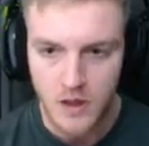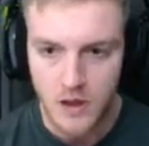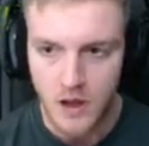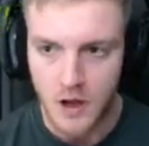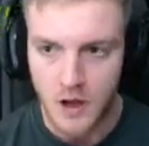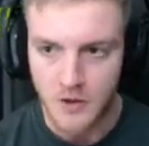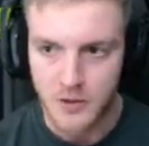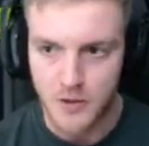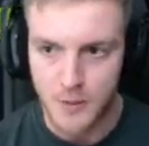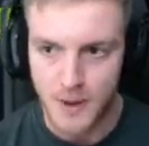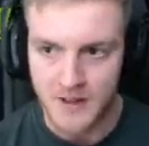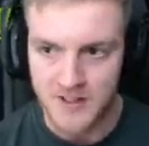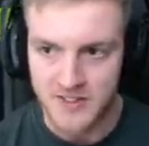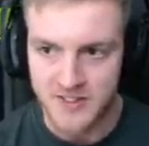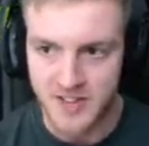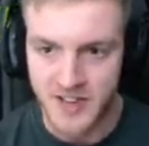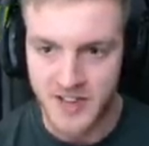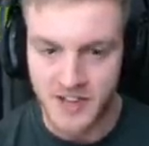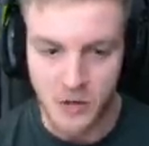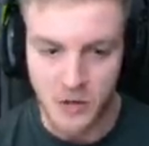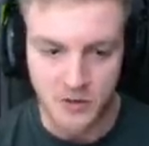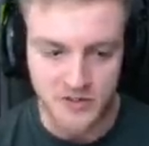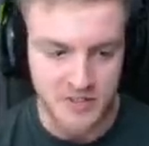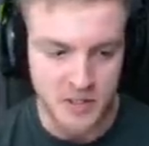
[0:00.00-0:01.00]
I was about to
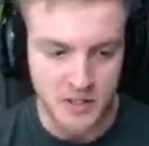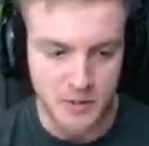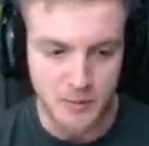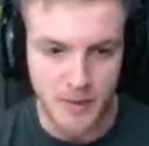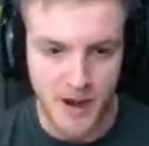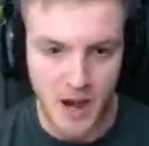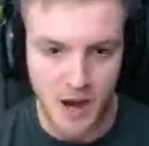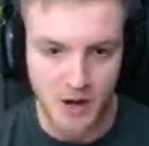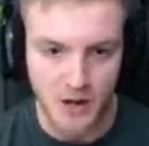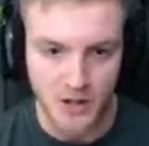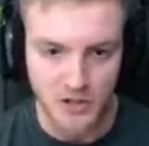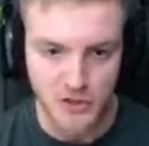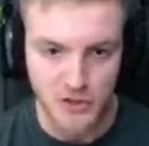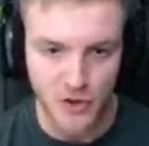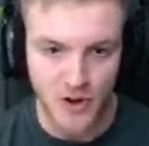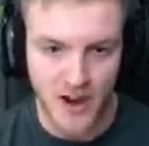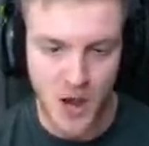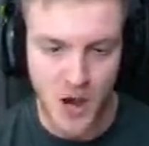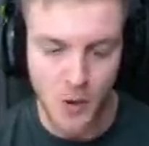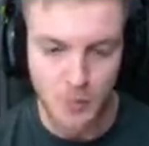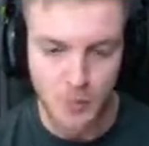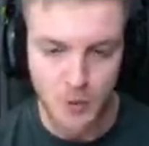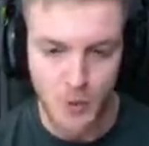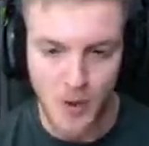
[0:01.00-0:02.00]
say, your teammate, I'm going to try to
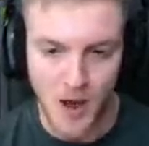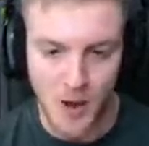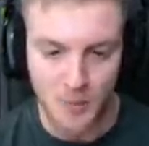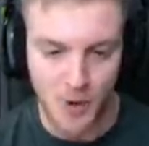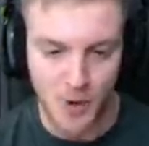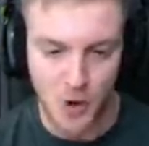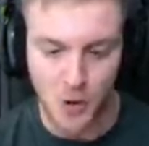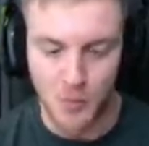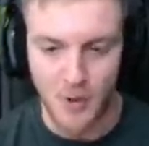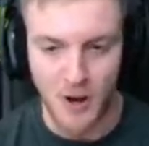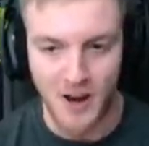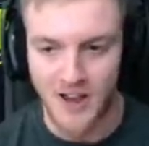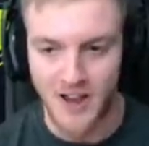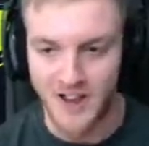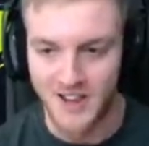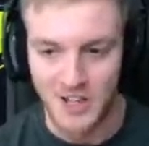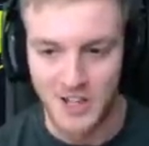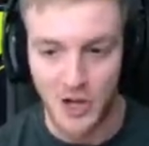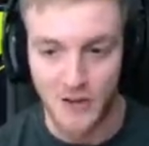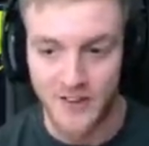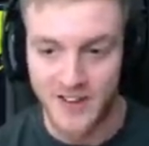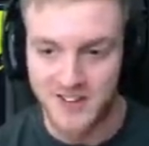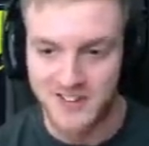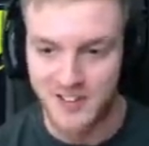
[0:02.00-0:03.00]
help you out, bro, but
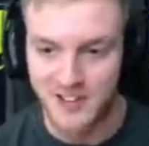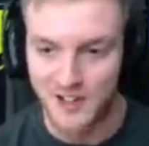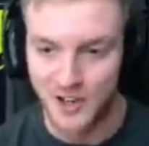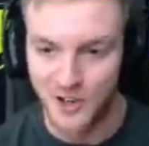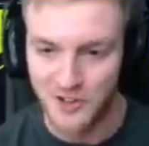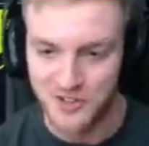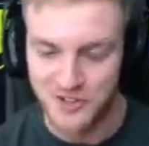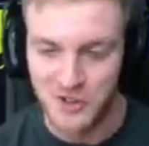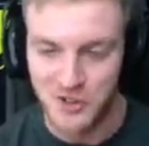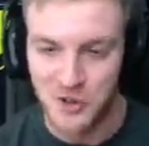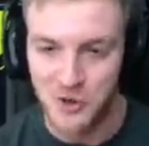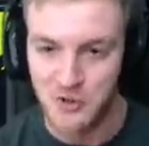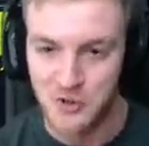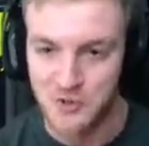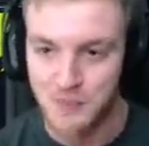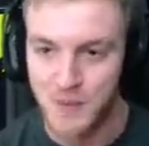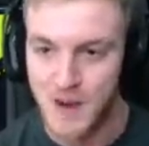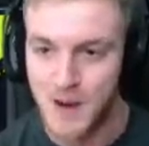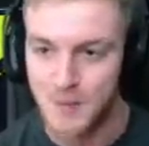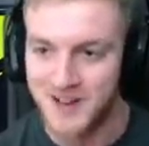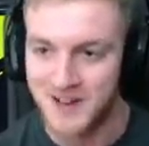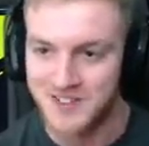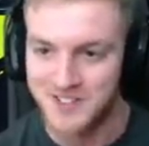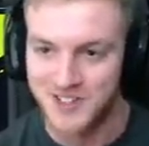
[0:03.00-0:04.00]
yo, that's a lost cause,
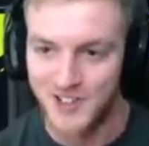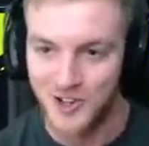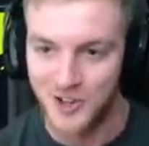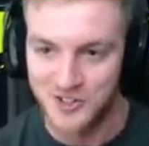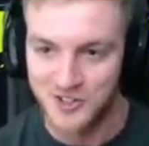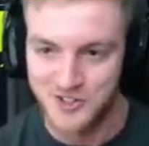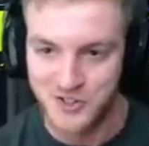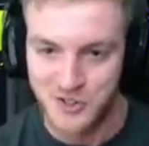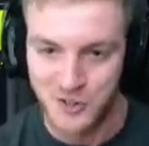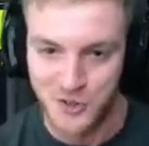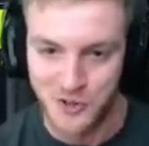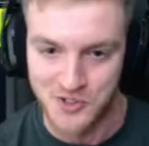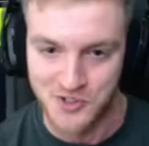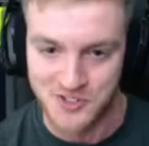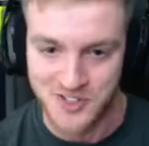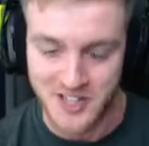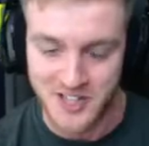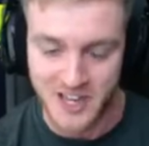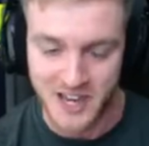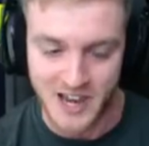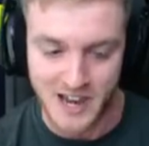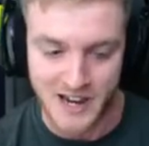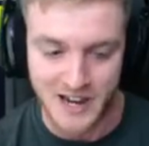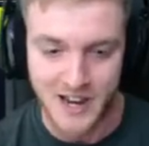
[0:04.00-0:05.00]
baby. That's a lost cause,
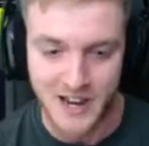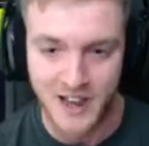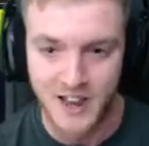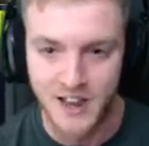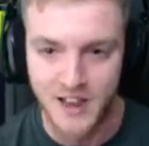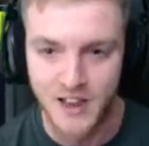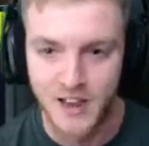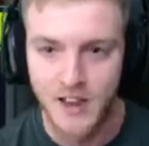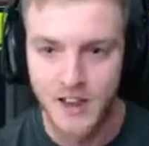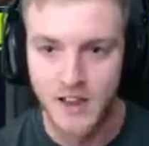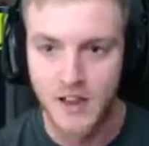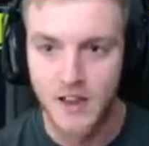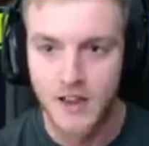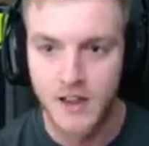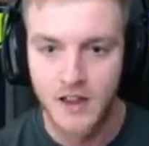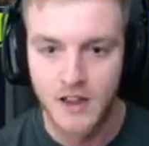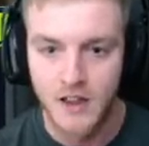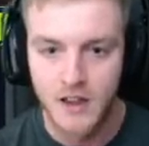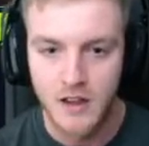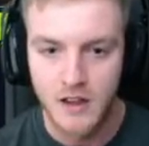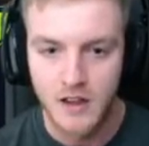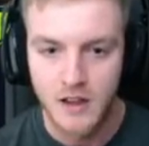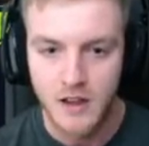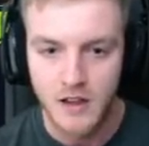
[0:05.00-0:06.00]
okay.
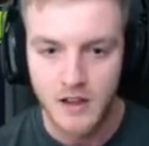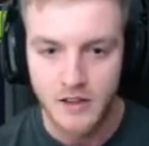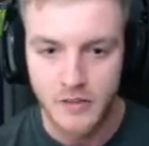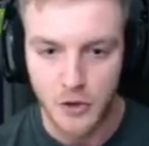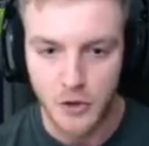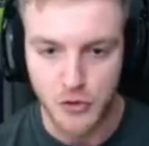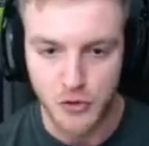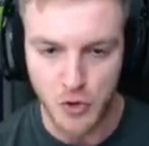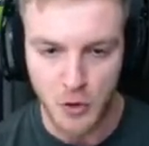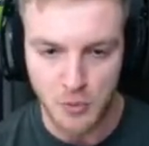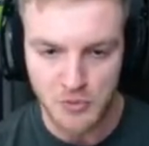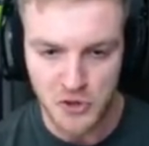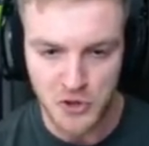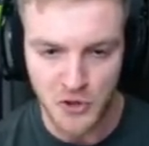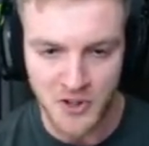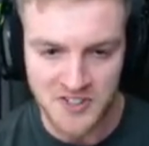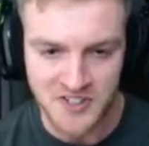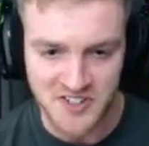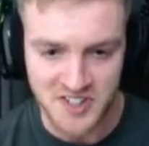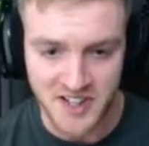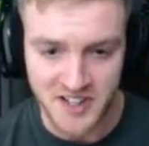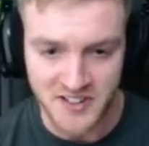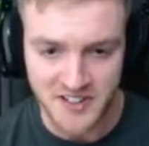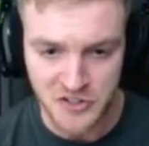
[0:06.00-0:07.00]
The drop shot
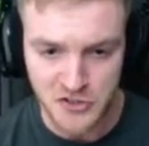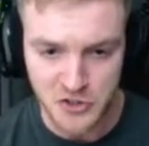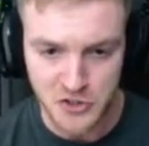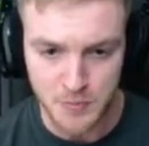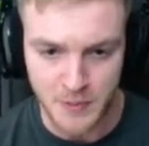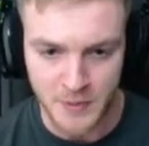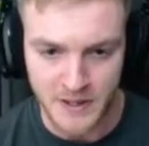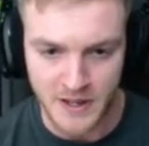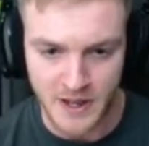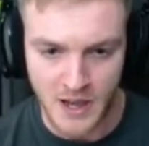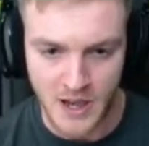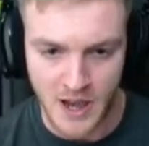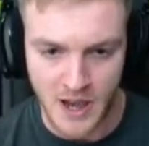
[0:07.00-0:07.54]
is here. This should be uh,